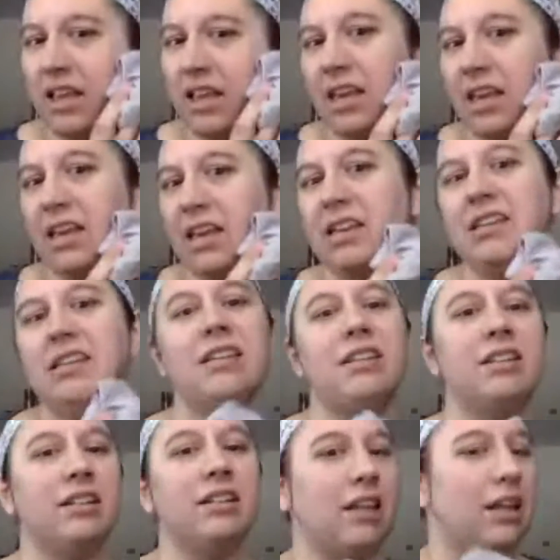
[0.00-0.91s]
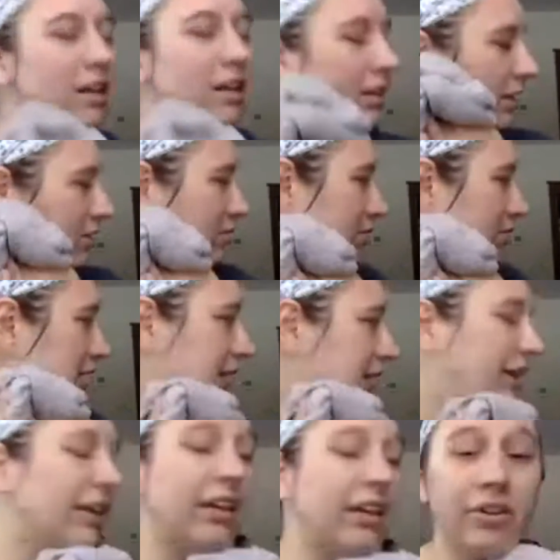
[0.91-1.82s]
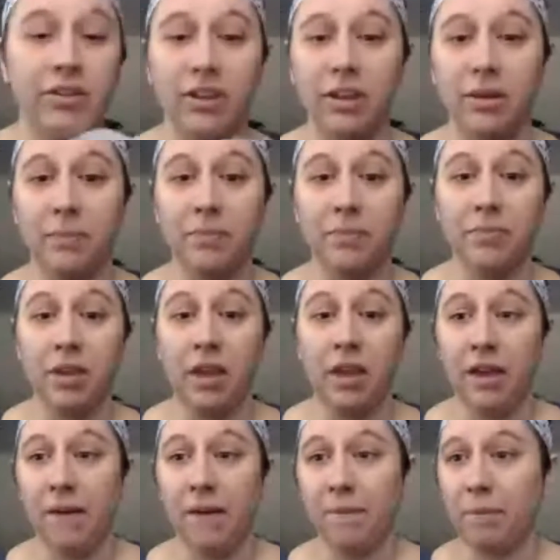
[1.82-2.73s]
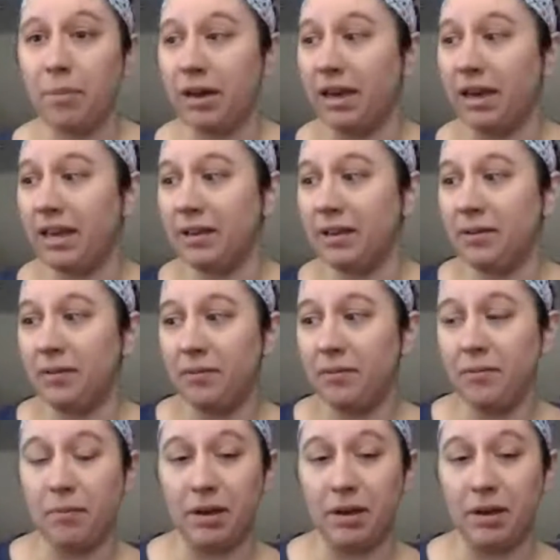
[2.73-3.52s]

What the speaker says: And luckily you can't hear them, but